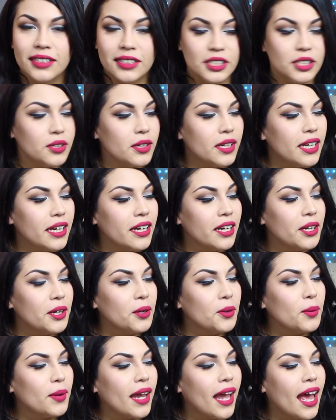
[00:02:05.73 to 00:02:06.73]
So
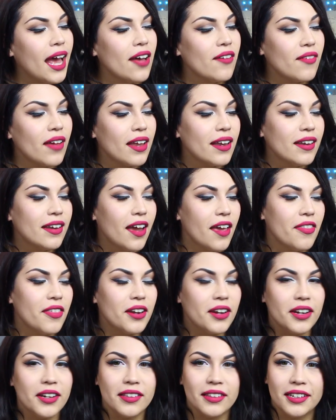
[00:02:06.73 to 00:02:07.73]
here we have
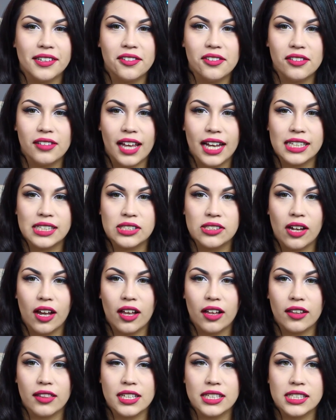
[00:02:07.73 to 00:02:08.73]
another little glass
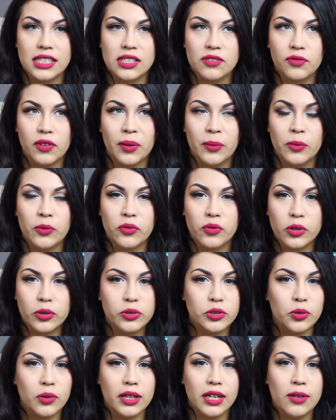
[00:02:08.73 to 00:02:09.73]
dog. This is from Rue
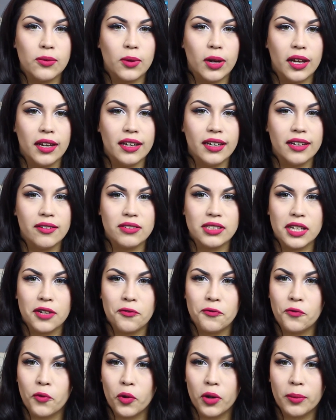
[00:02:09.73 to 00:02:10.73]
21. It was like
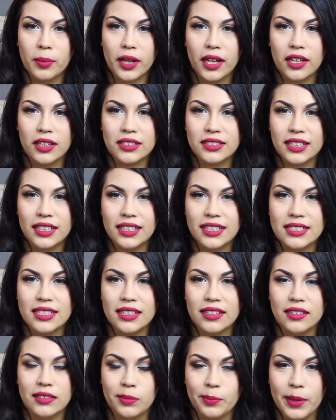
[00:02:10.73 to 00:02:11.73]
$4 and it's a
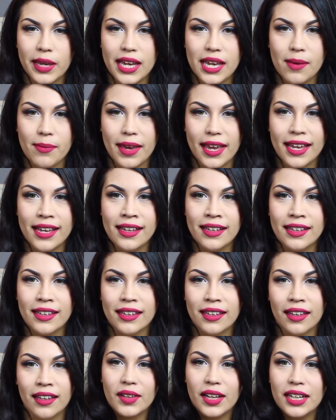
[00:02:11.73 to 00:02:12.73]
little piggy
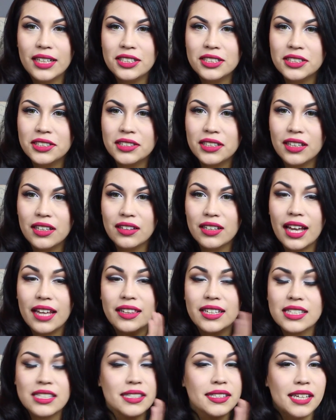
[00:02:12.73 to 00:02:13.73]
bank.
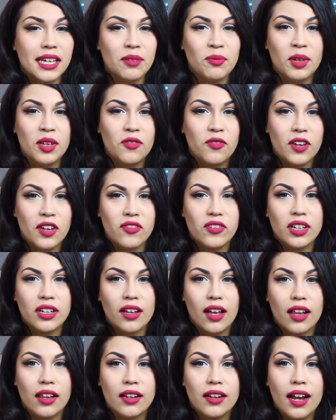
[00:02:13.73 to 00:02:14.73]
This is like my favorite
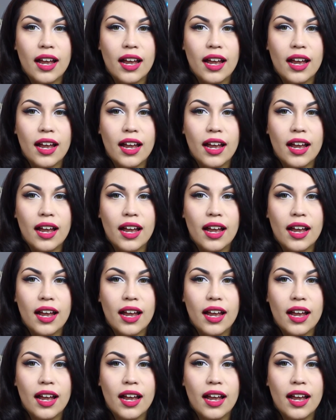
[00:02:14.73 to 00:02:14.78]
color.